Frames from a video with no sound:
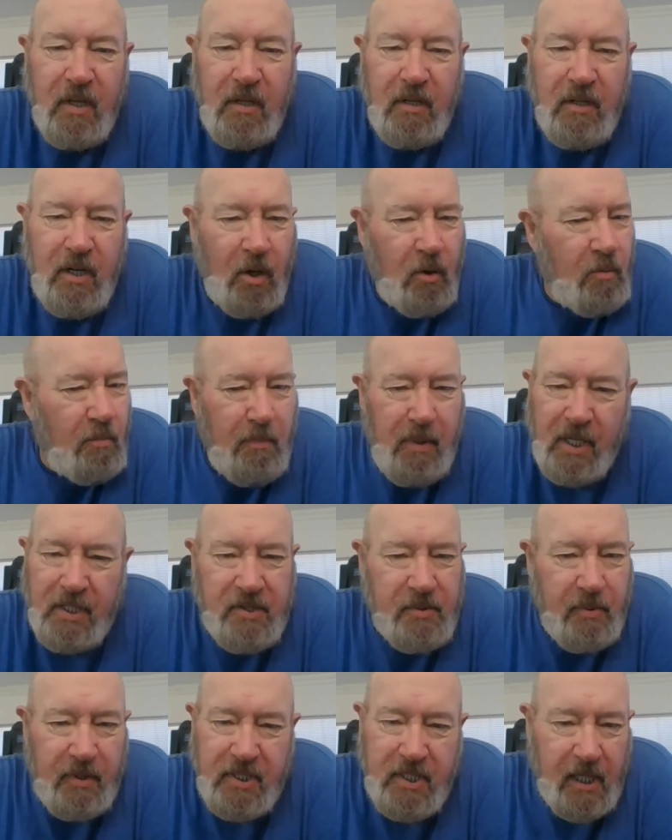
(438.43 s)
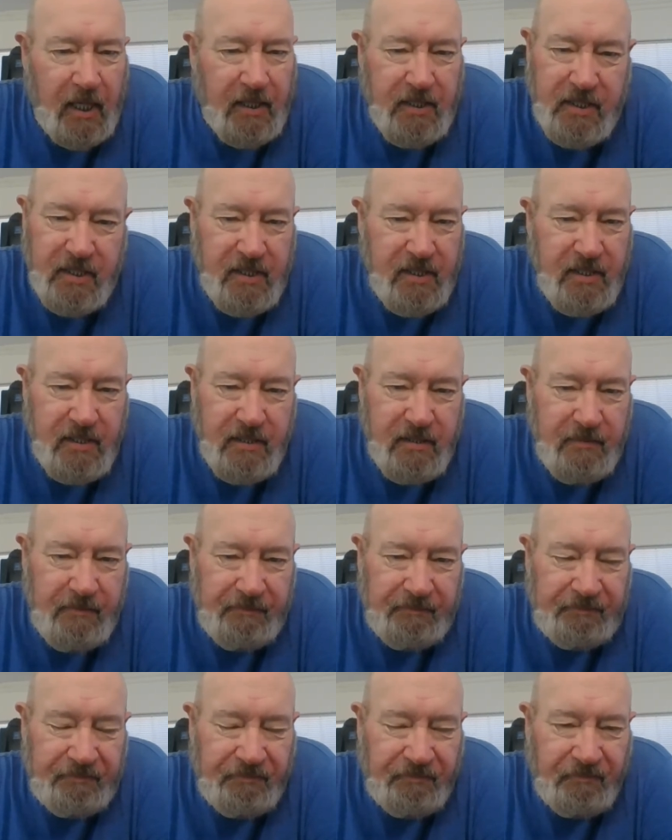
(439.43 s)
Don't mess with Texas.
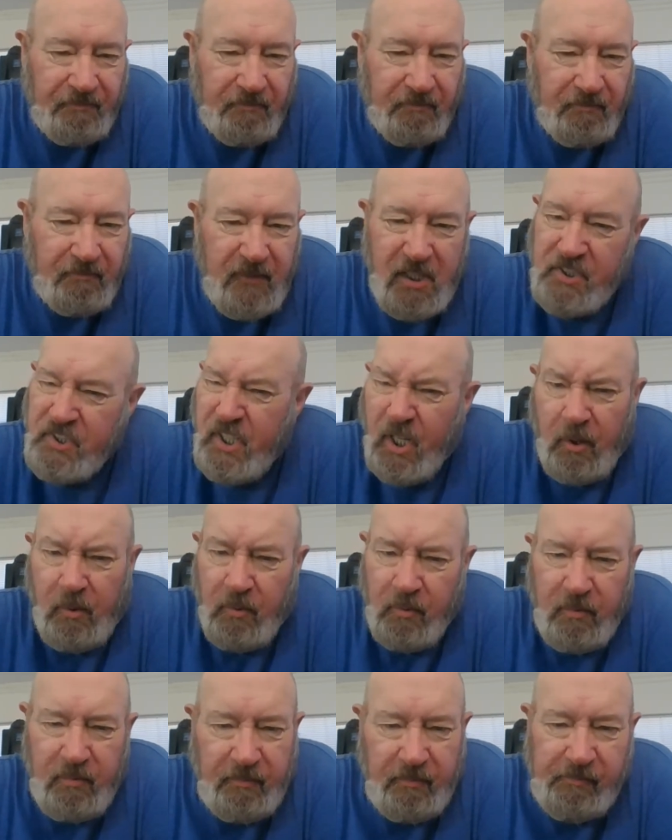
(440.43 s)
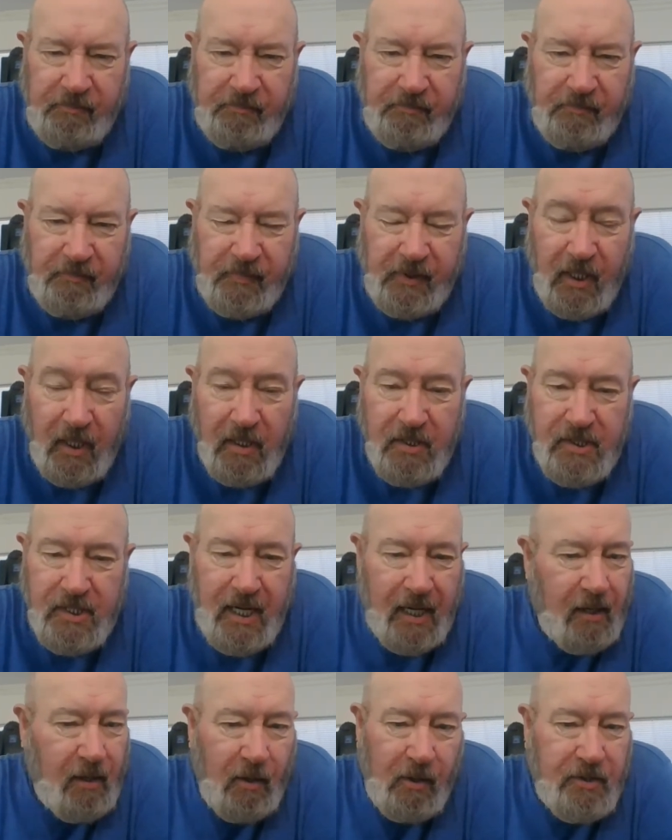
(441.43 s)
Just don't. It's
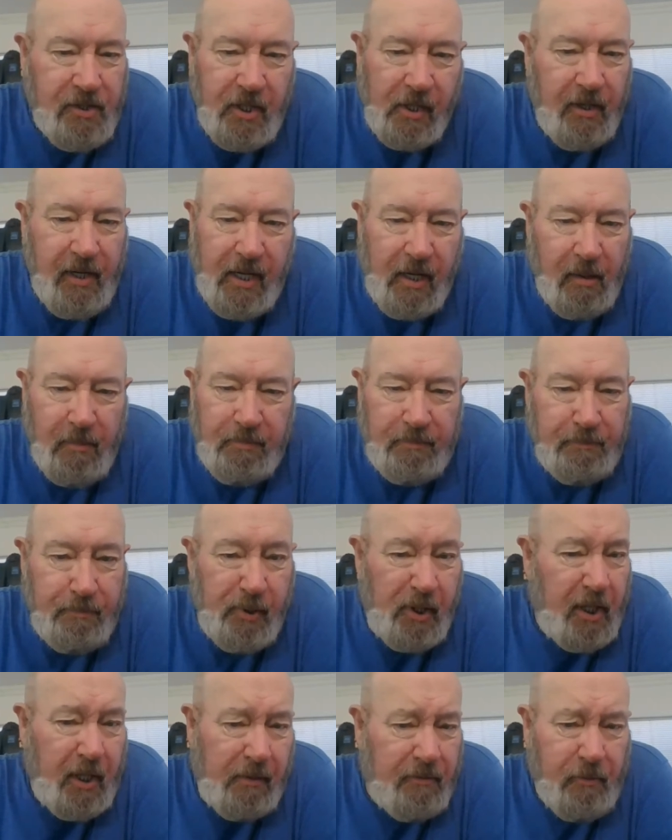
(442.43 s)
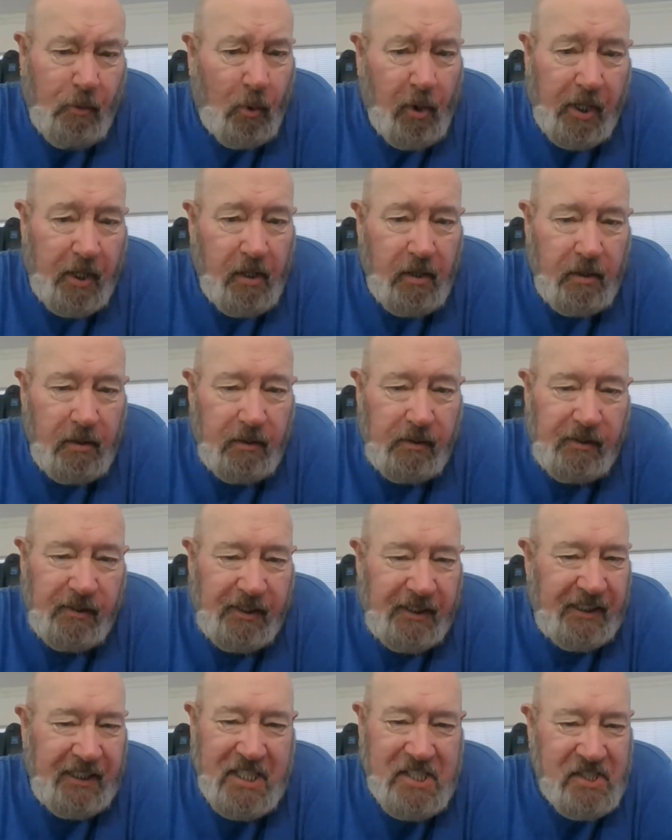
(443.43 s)
not going to turn out pretty for you.
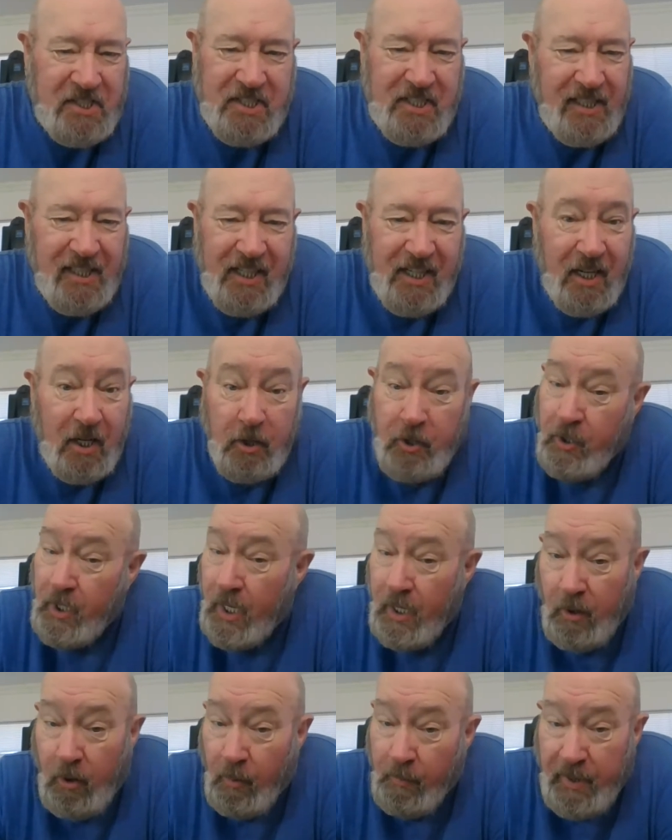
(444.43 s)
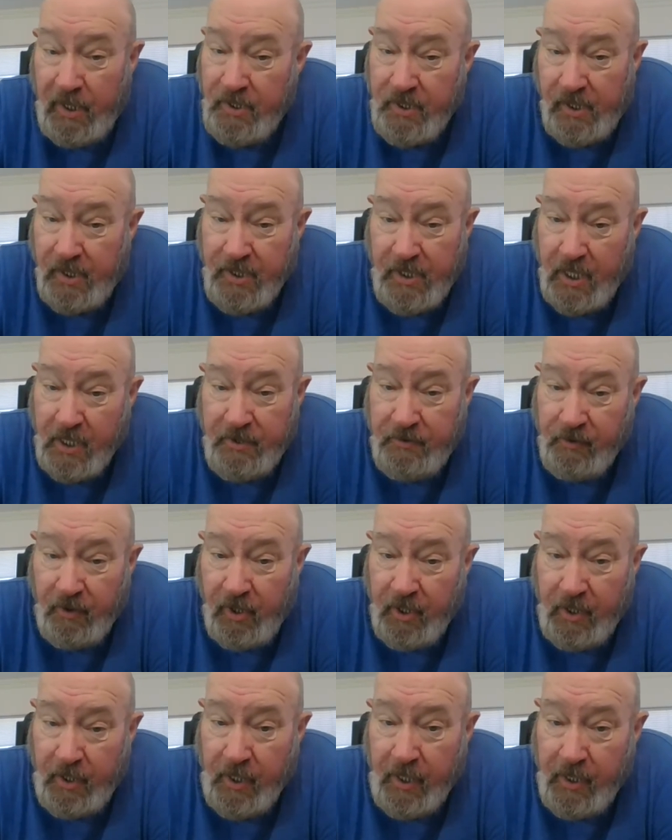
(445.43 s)
You're not going to be successful
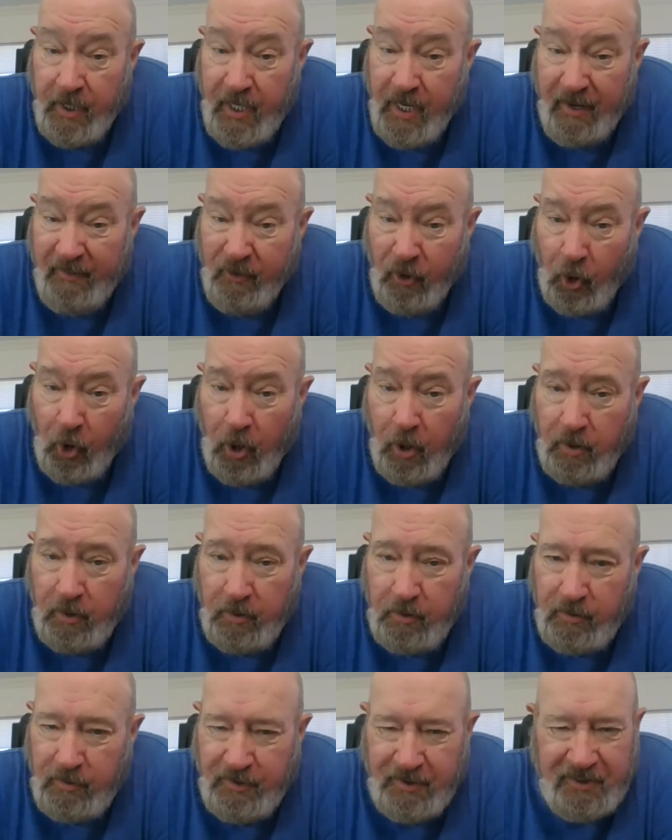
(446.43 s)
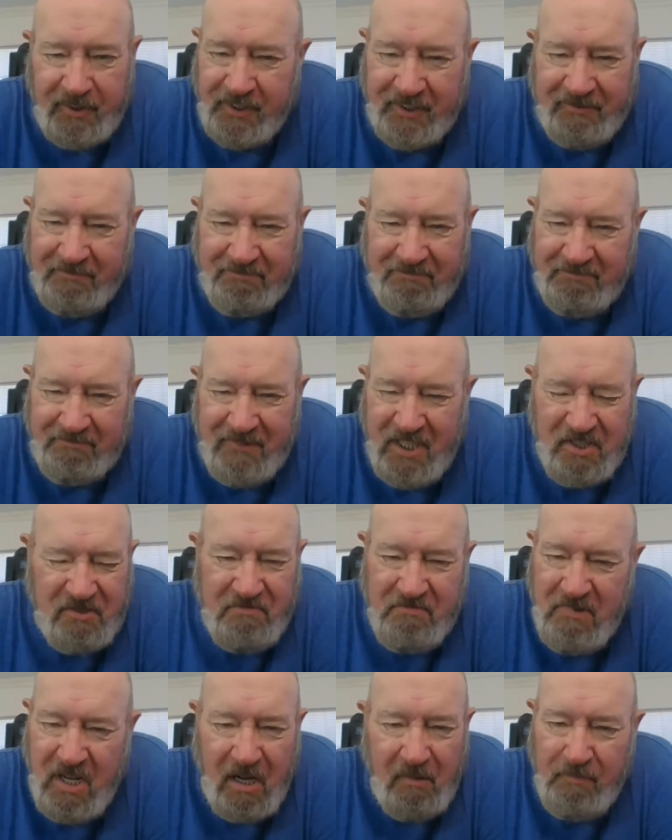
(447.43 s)
in the endeavor. Just
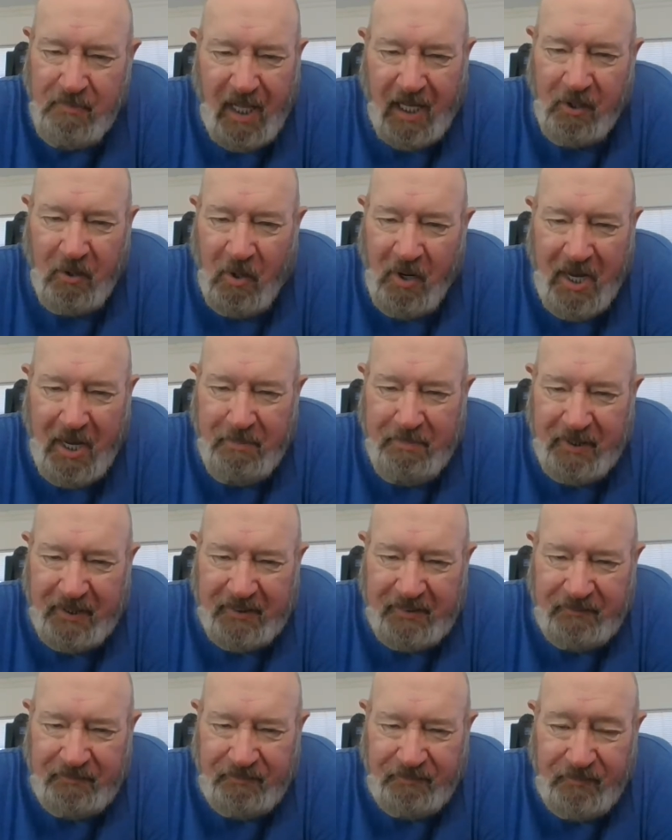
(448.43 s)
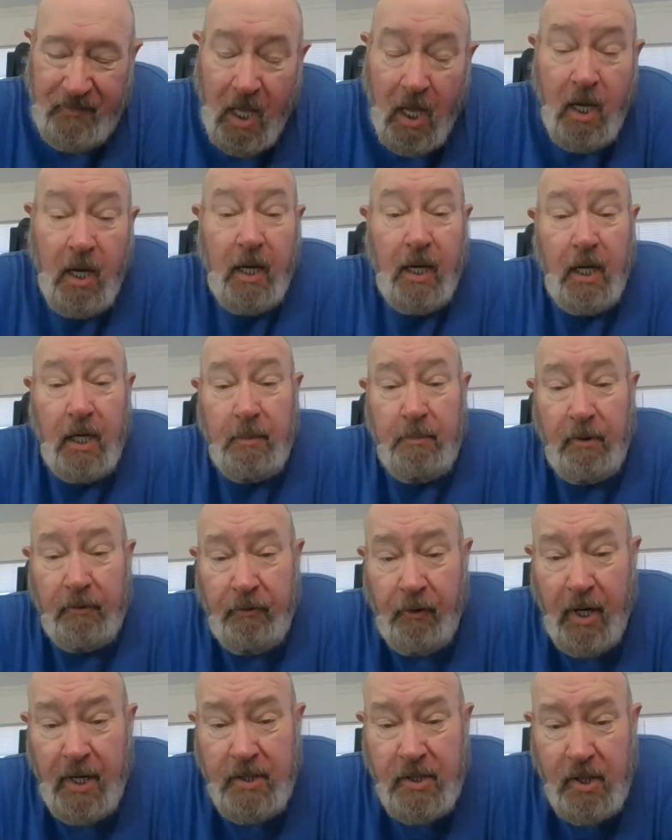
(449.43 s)
ain't going to happen. And to my
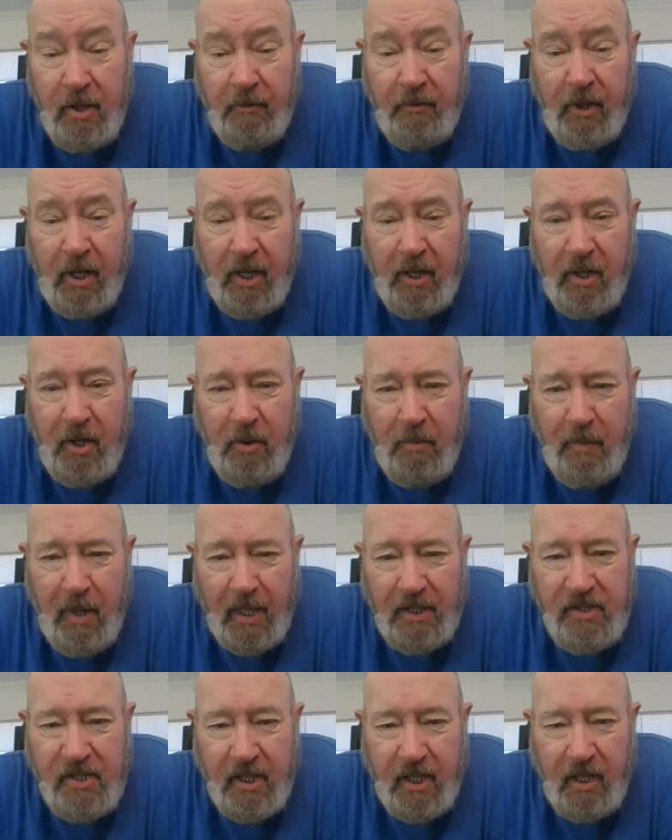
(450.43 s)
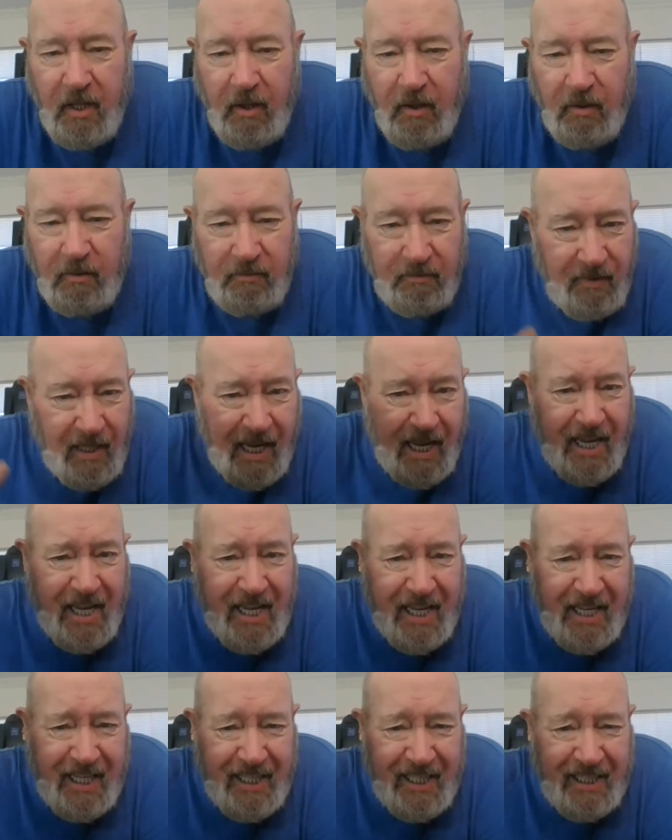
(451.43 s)
friends over here in New Mexico,
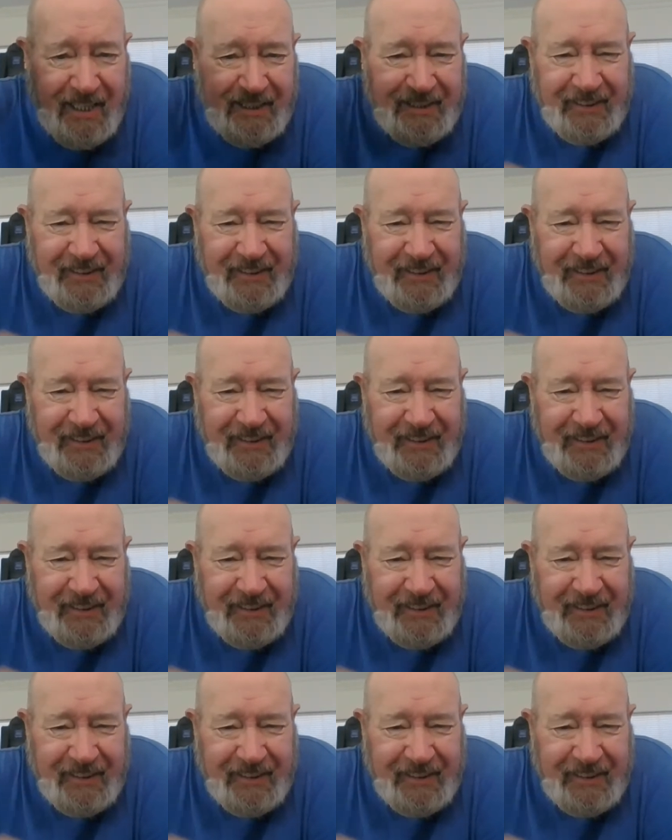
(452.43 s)
hey,